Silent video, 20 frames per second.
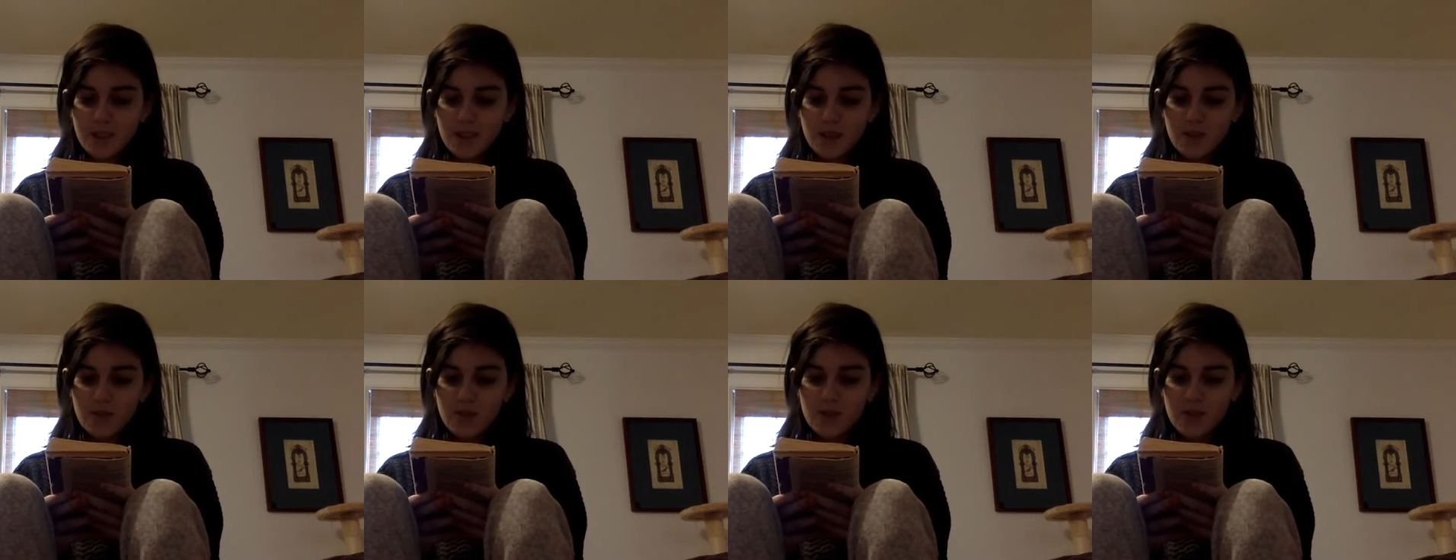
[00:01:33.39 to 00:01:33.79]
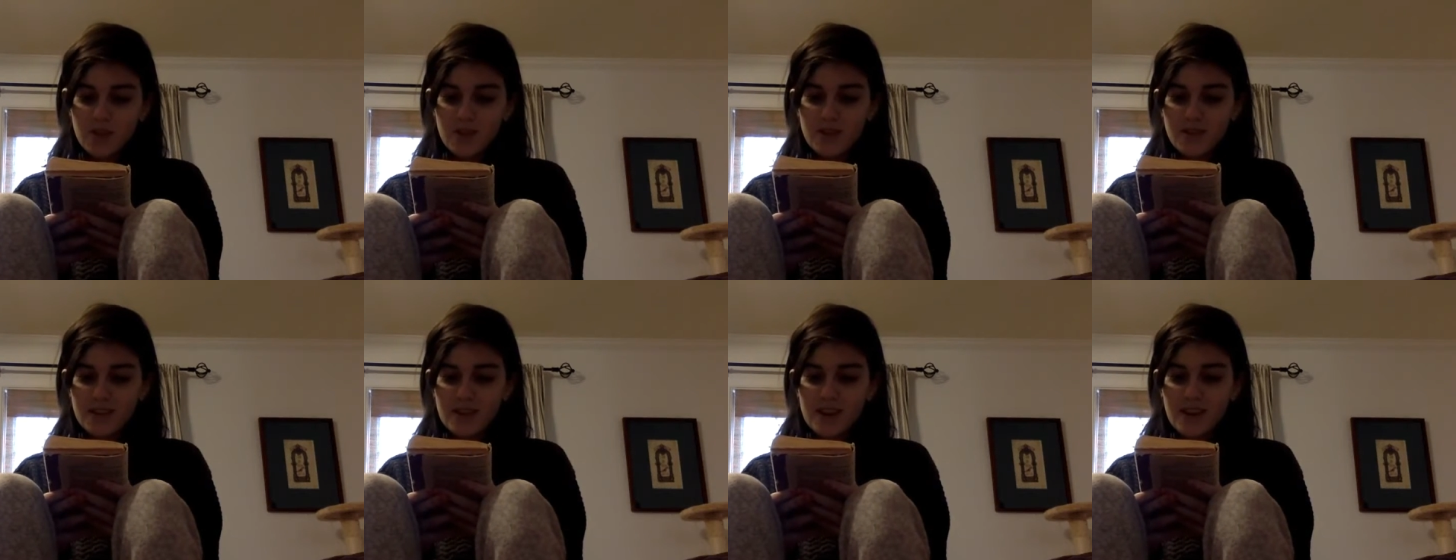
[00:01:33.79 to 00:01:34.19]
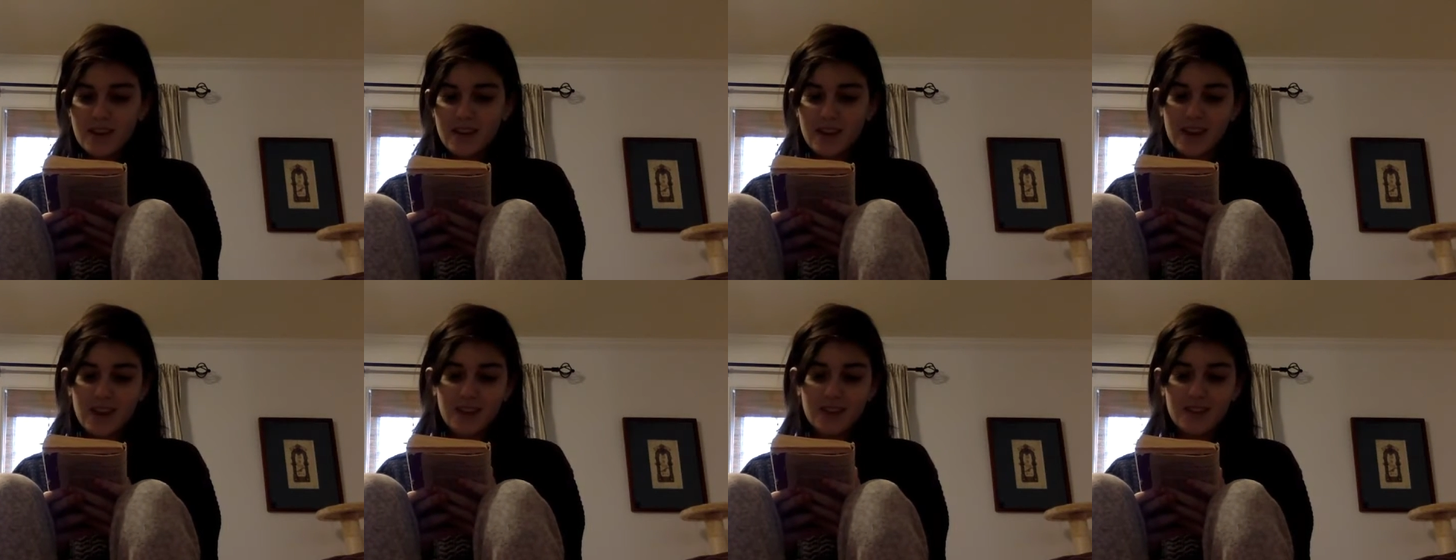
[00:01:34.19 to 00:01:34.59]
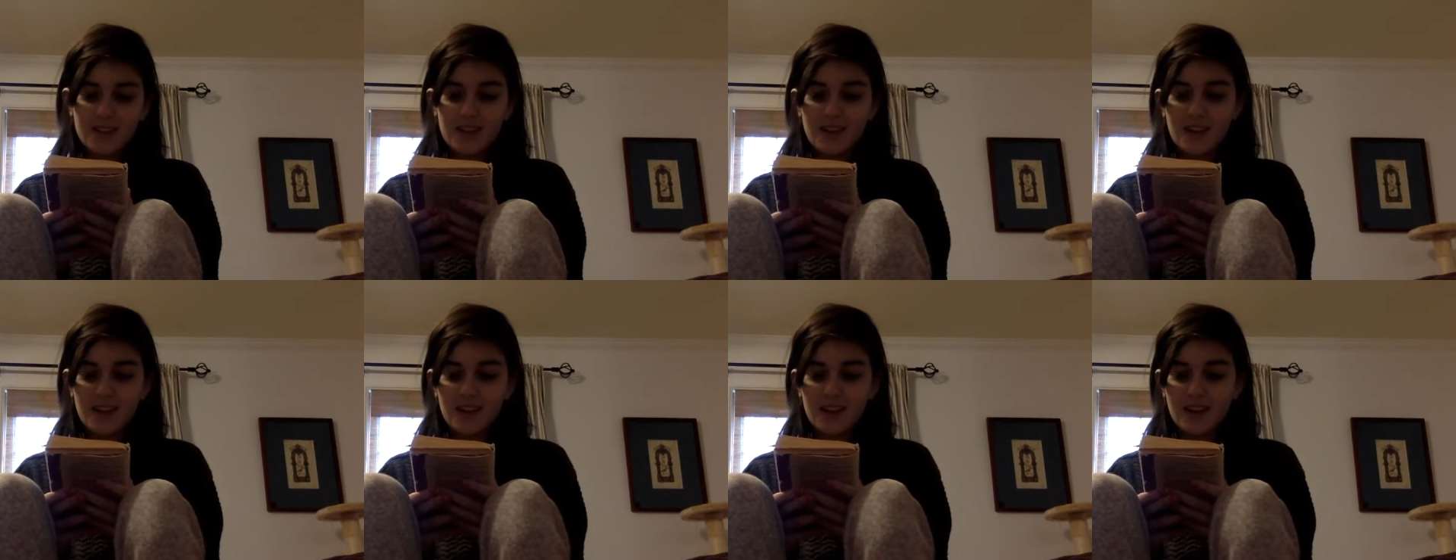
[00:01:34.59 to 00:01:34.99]
He was always yelling
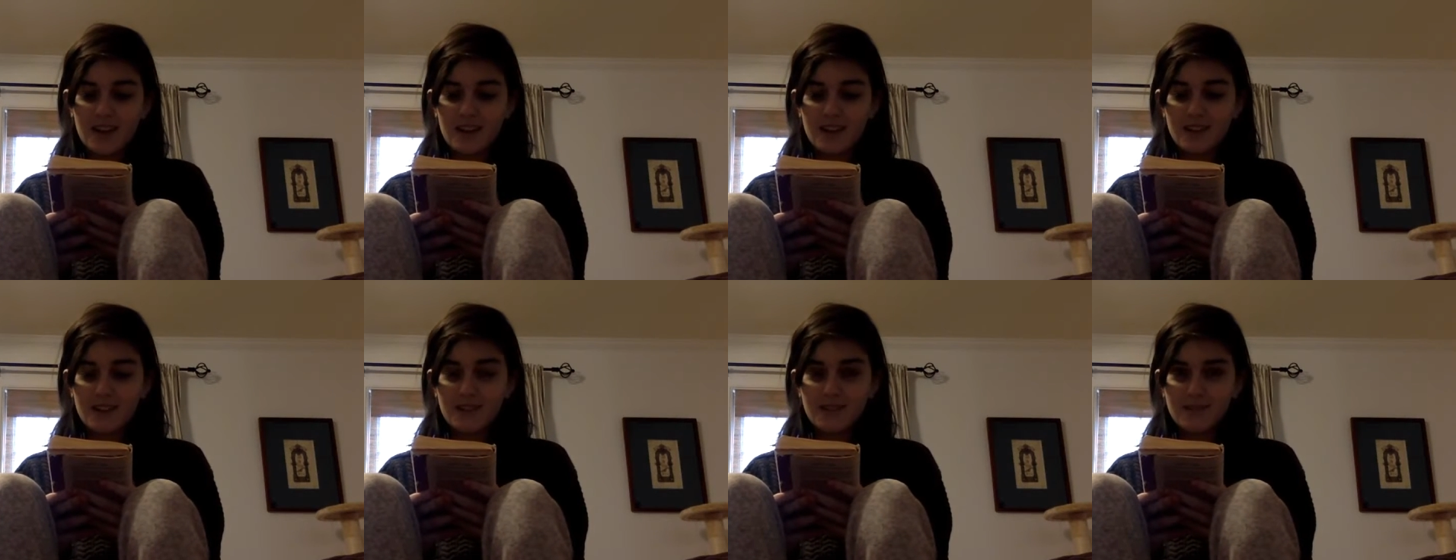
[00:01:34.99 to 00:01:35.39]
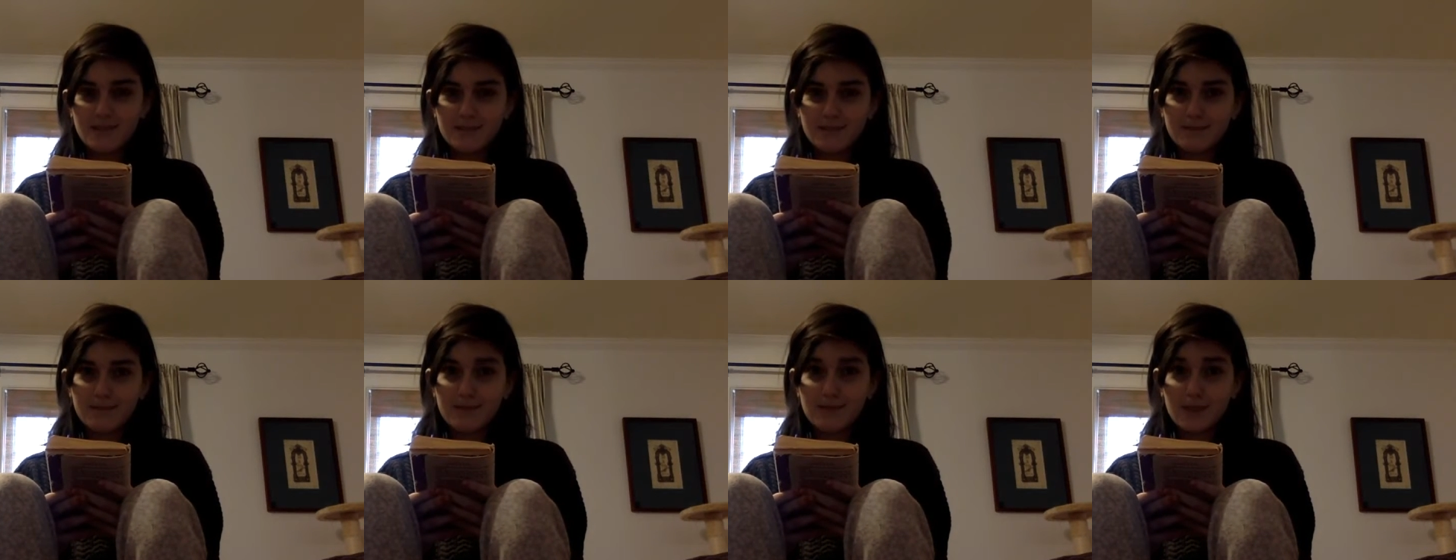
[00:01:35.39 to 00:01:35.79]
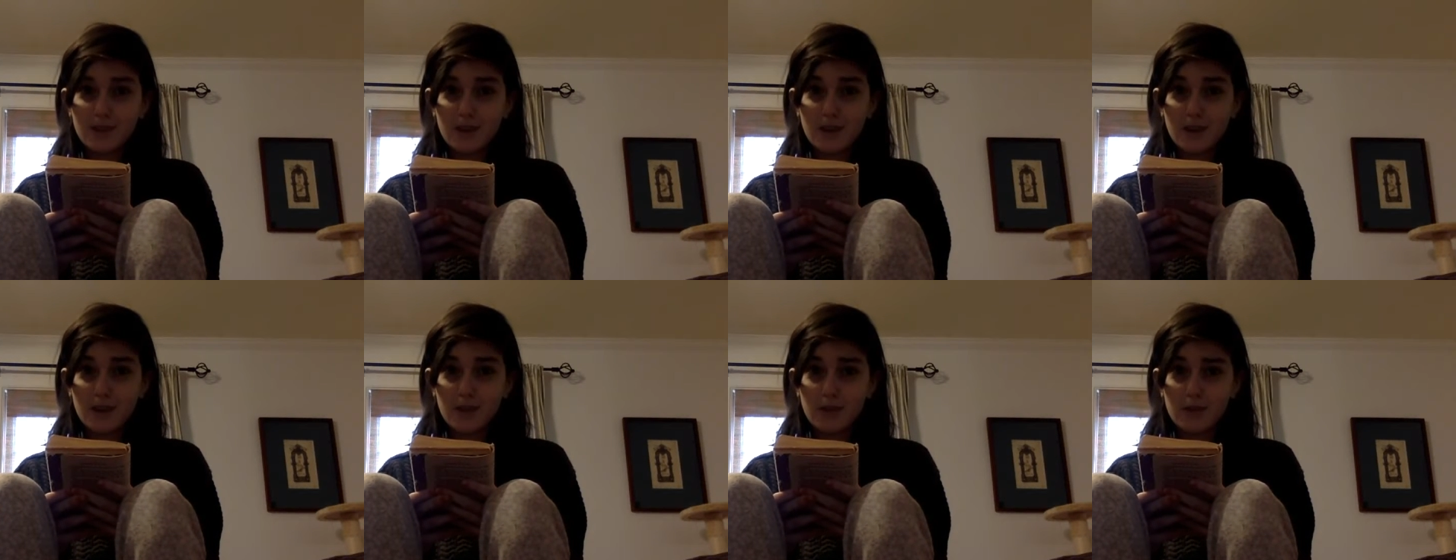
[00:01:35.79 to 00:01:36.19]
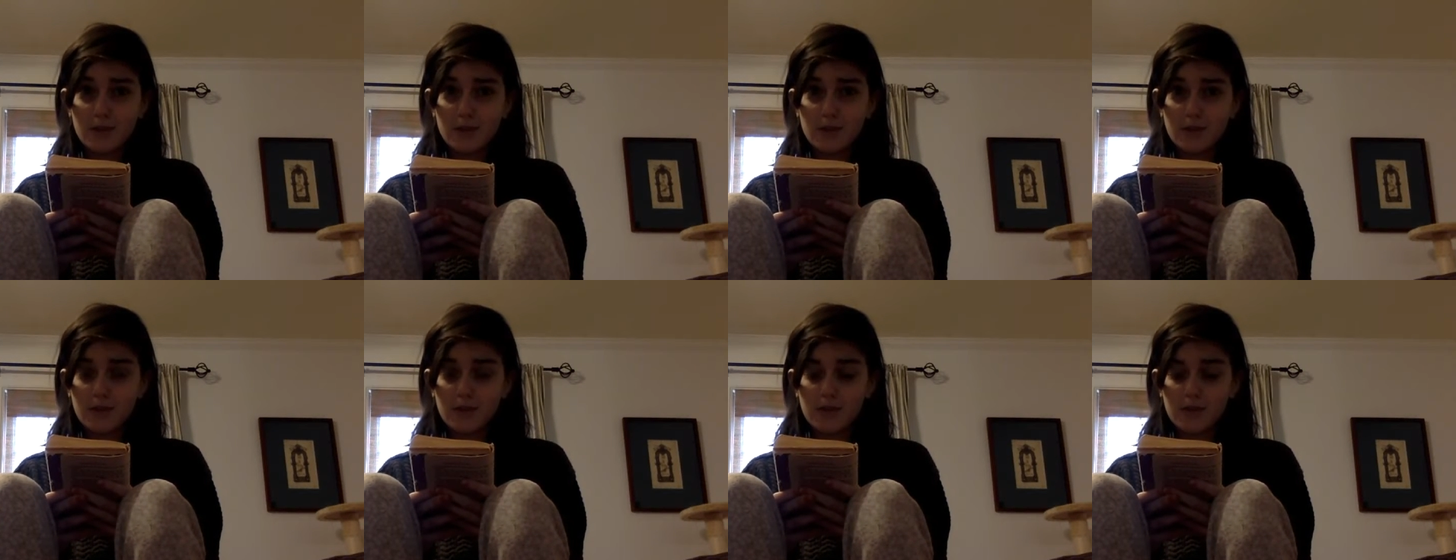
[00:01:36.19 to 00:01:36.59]
outside class. It got on your
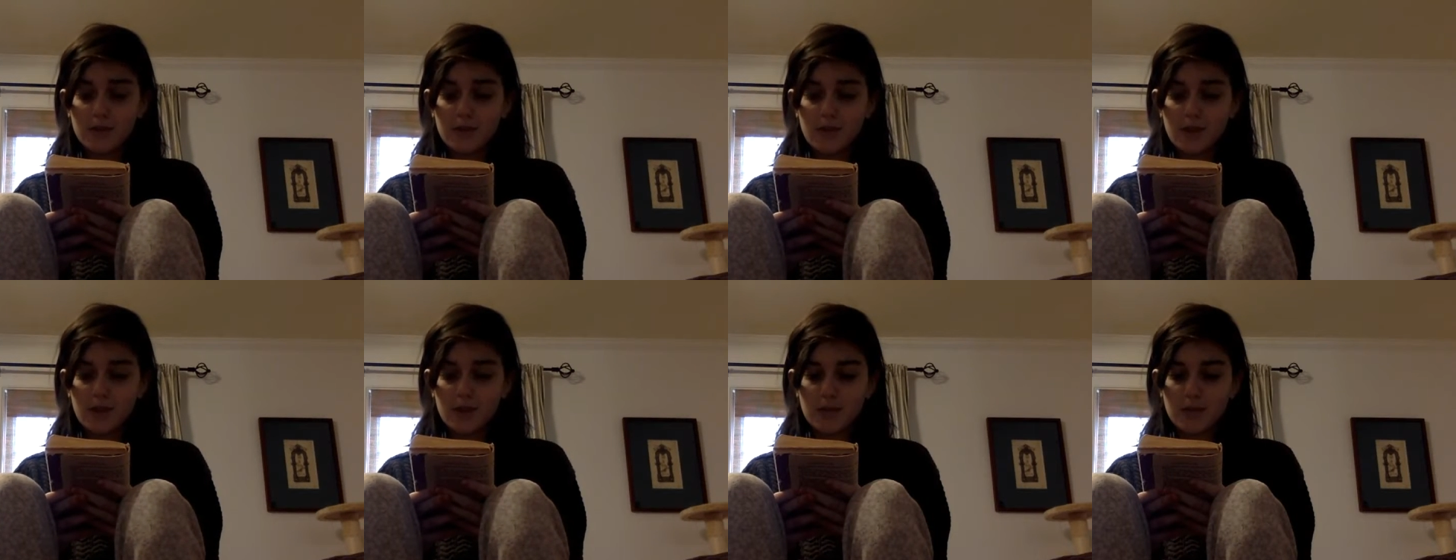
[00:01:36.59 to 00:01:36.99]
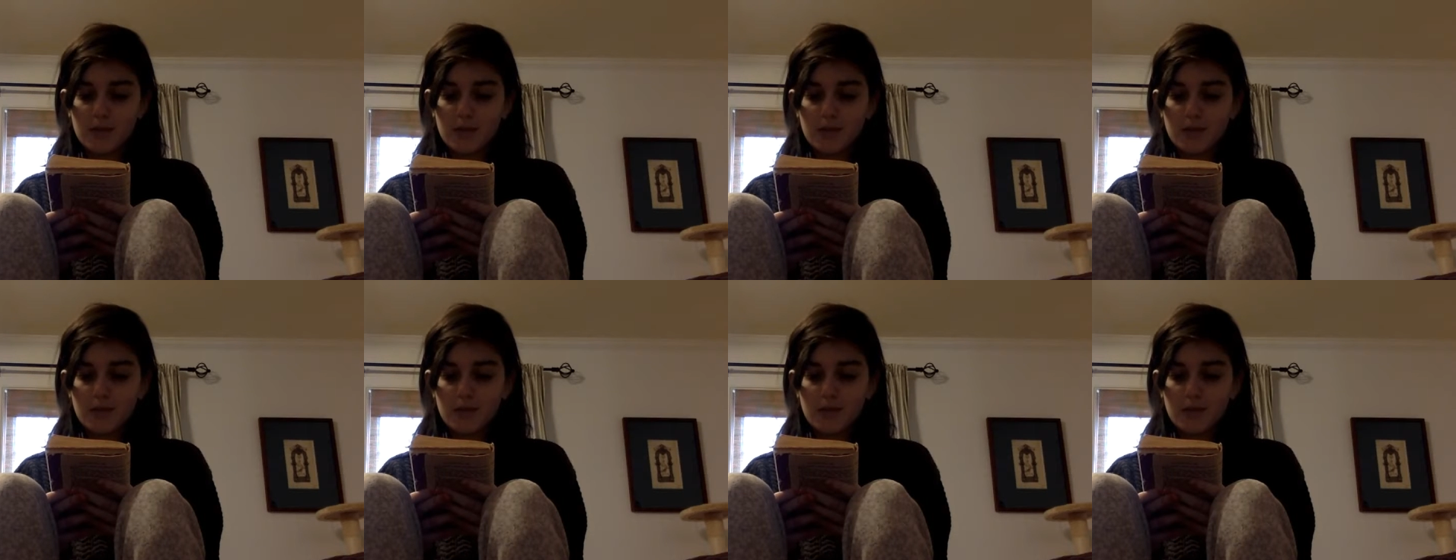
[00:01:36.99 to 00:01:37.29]
nerves sometimes.